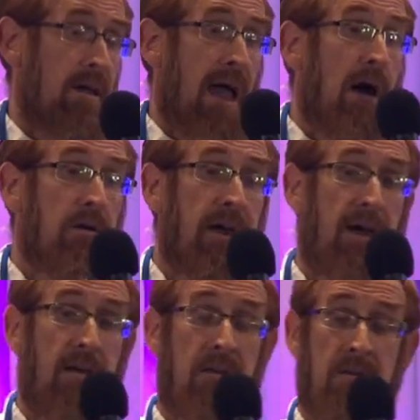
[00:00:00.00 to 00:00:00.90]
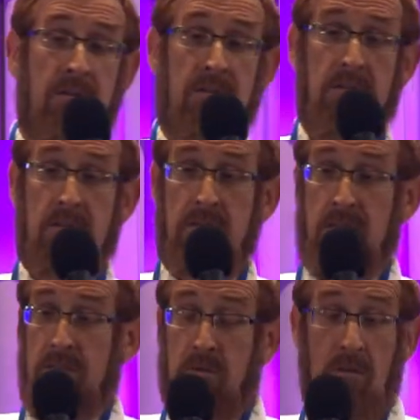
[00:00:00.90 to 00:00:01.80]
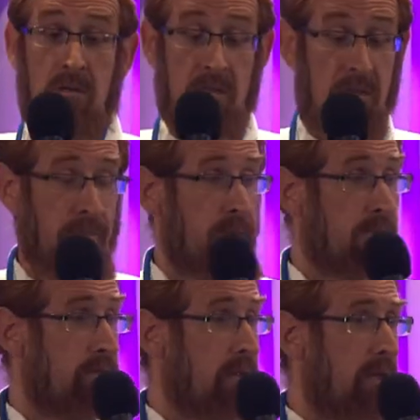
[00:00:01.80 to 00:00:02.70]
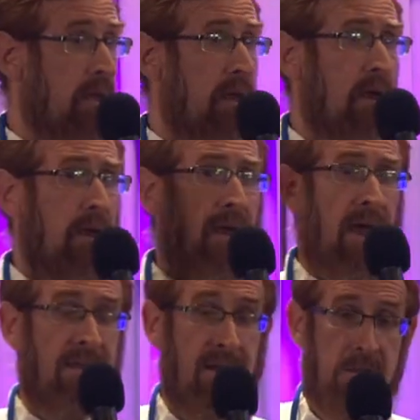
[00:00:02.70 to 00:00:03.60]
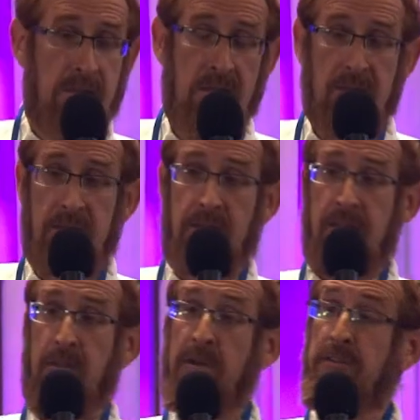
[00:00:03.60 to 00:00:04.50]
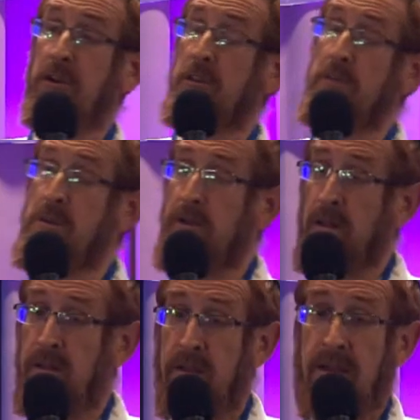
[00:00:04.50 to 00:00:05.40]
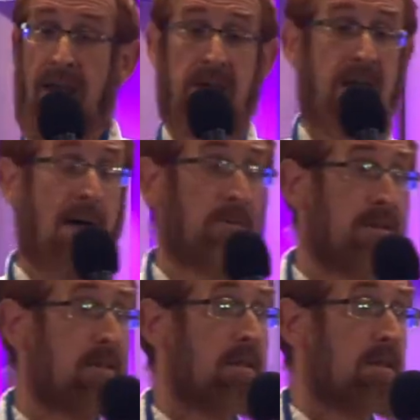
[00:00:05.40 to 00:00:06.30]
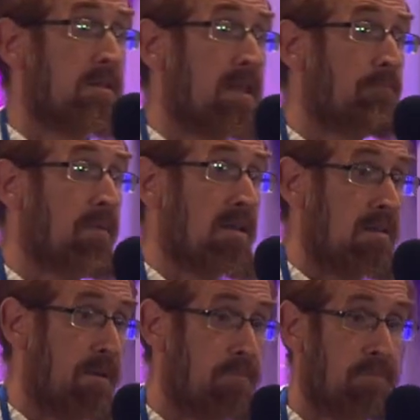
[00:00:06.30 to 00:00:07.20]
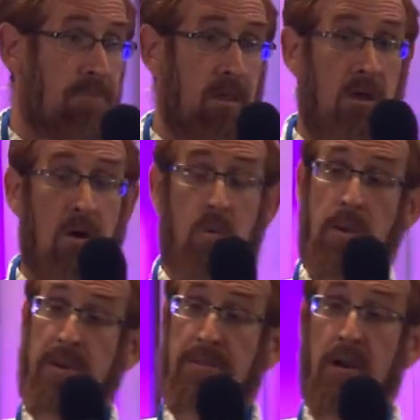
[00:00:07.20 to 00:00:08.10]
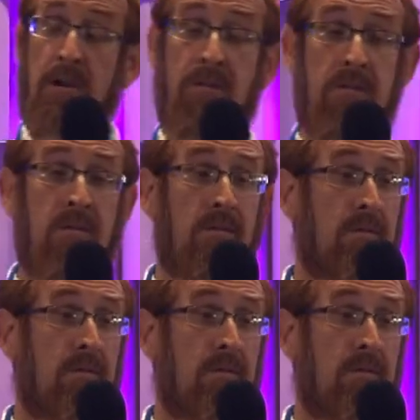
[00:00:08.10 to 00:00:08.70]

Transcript: how can you look at them? And yes, the return to Israel has happened step by step. We returned